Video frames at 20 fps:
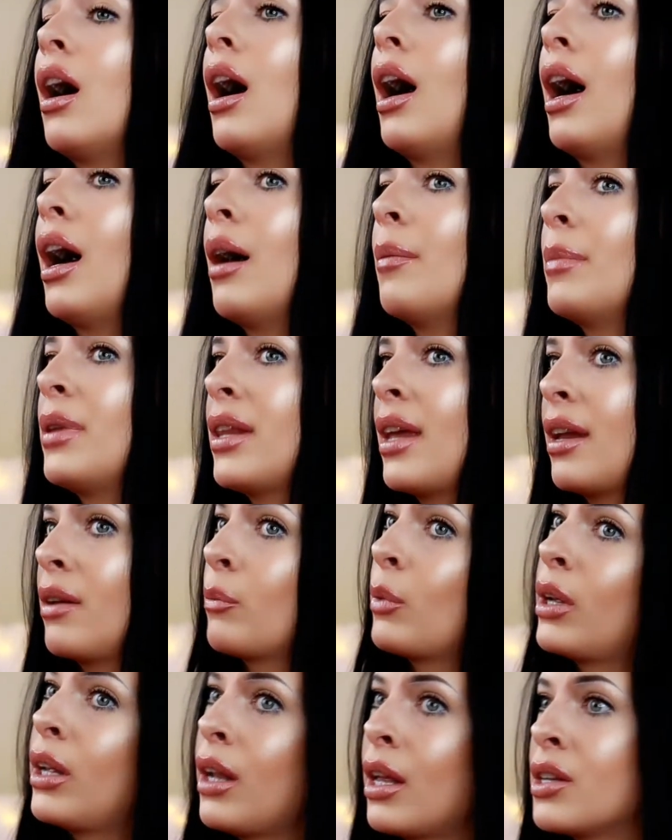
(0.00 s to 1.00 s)
And
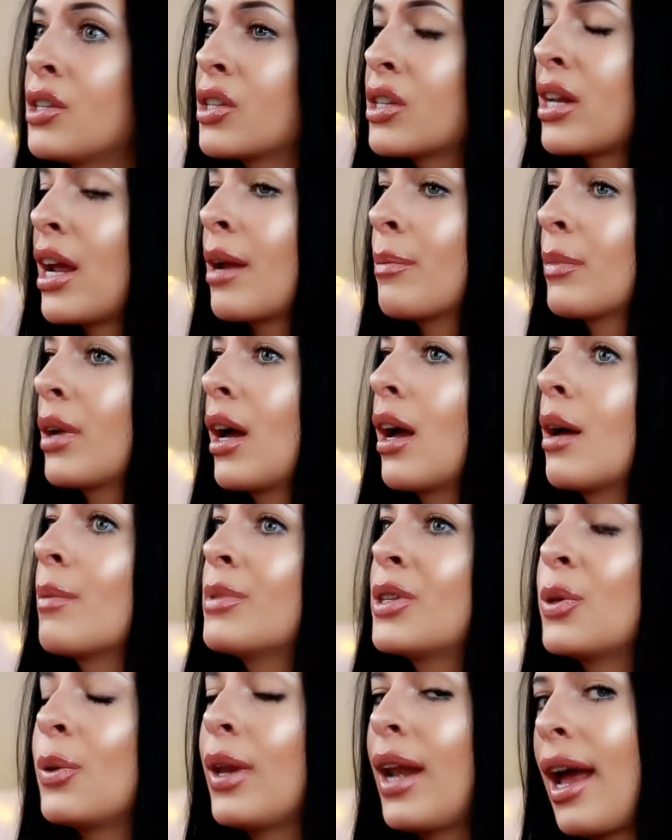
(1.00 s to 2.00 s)
then when lunchtime
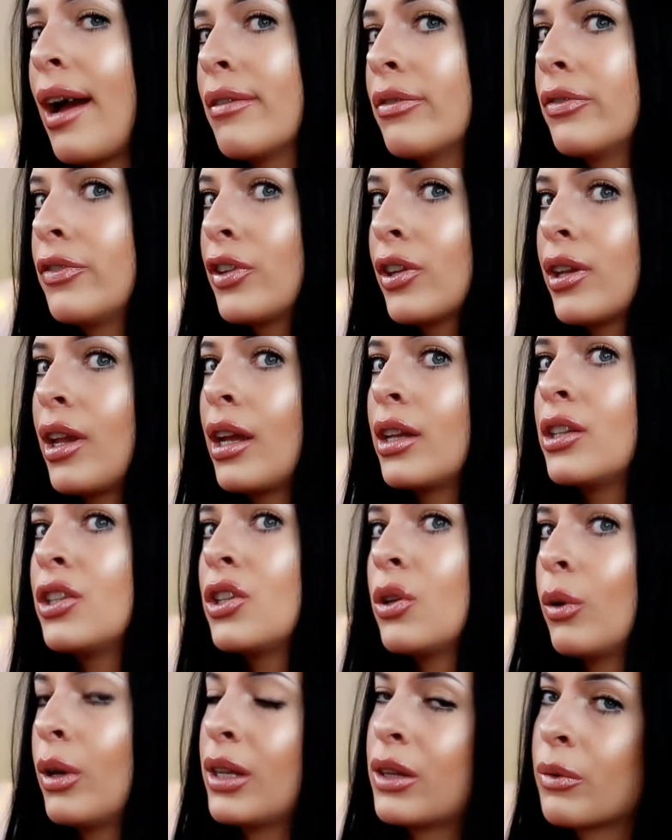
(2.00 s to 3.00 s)
comes, you eat half of your
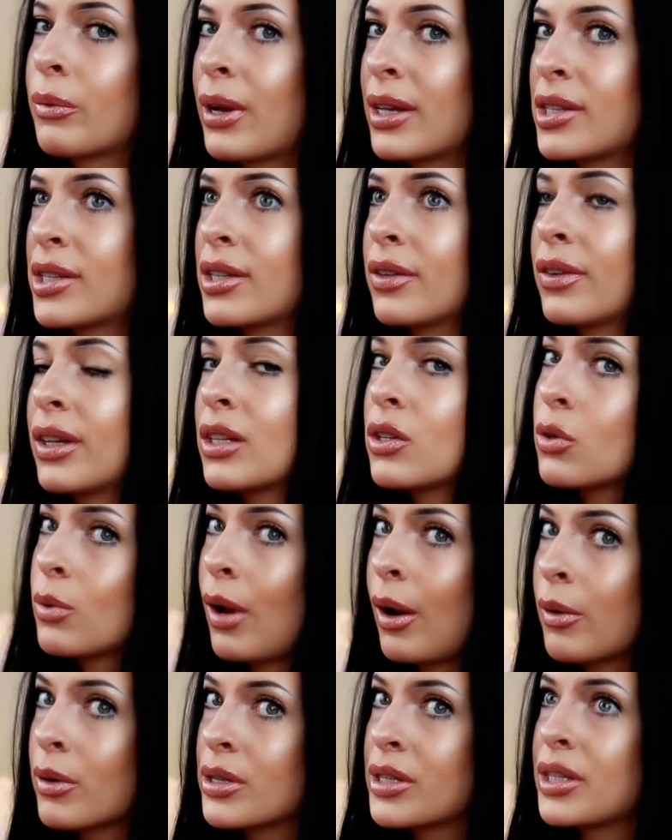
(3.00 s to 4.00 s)
lunch, eat the rest of it
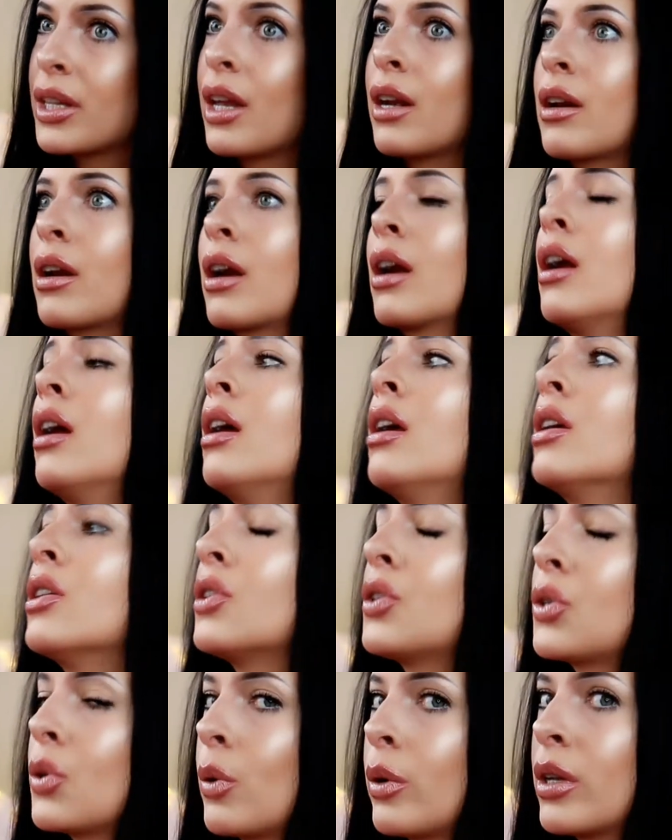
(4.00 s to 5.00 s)
2 hours later,
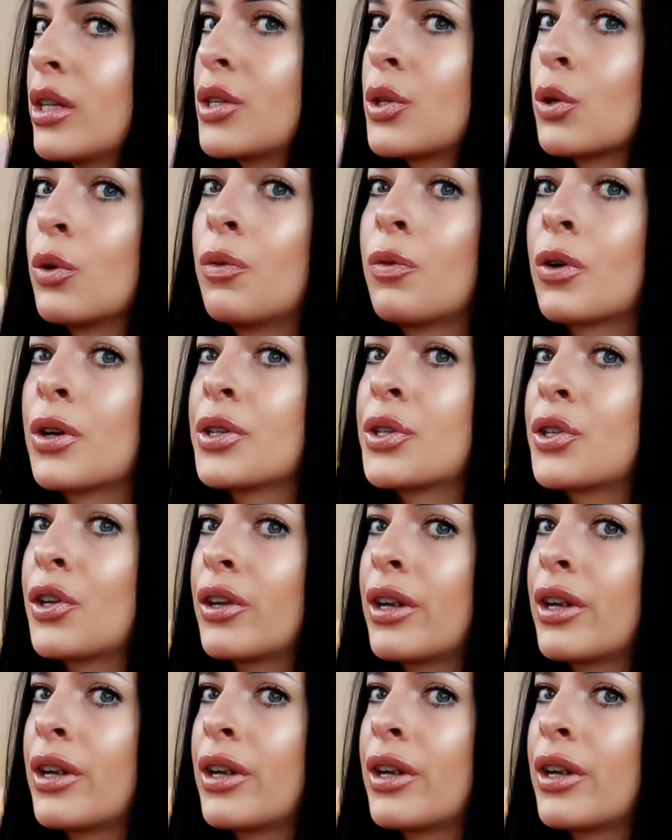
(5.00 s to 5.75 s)
so on and so forth.